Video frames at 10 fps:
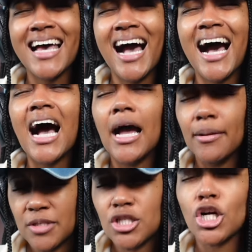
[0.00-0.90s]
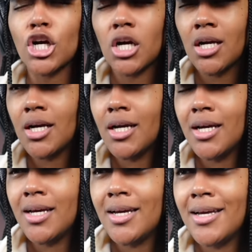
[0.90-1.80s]
Let me wait to see
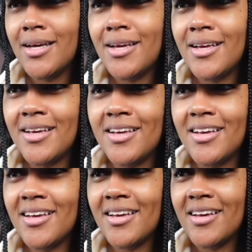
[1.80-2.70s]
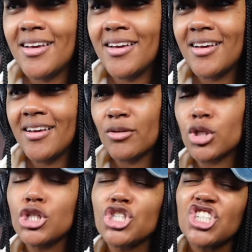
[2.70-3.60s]
you
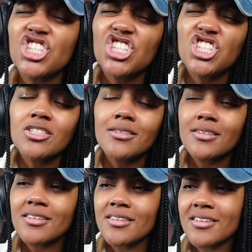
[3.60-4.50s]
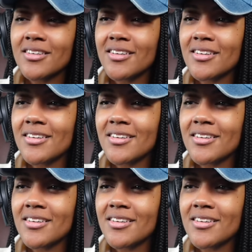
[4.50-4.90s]
each and every morning.